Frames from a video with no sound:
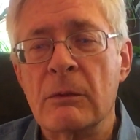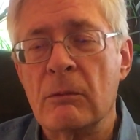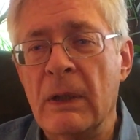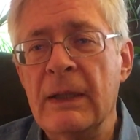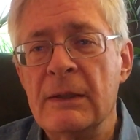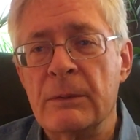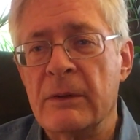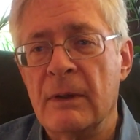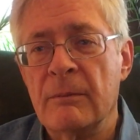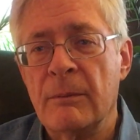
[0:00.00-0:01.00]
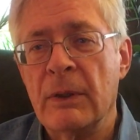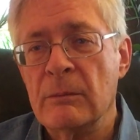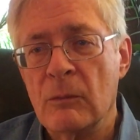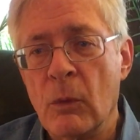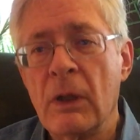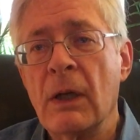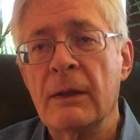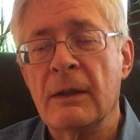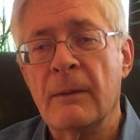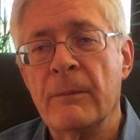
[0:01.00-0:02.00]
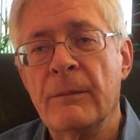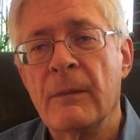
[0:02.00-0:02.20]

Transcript: We're raised with them. But work on them.